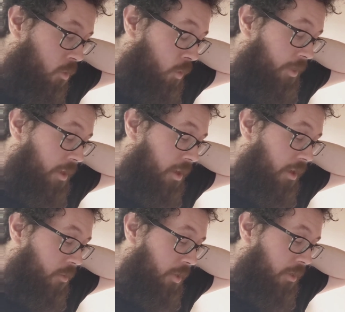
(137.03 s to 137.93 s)
with
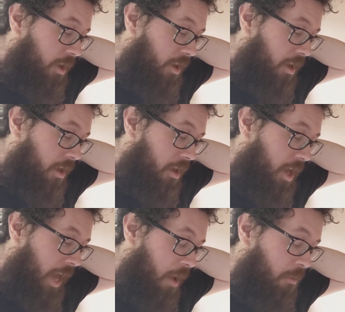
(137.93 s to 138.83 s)

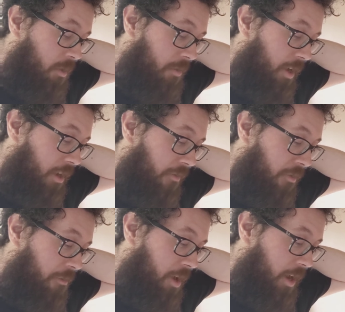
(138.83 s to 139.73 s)
help
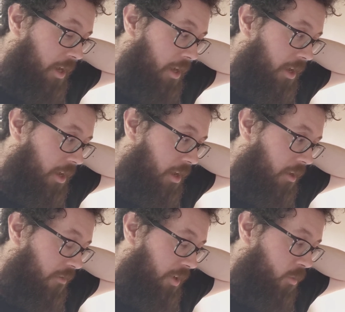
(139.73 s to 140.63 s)
from my
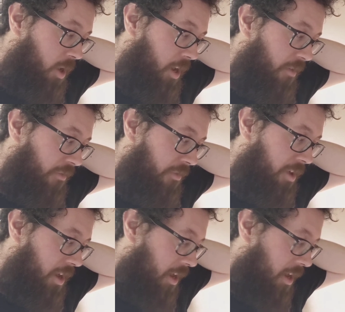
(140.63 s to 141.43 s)
lovely wife,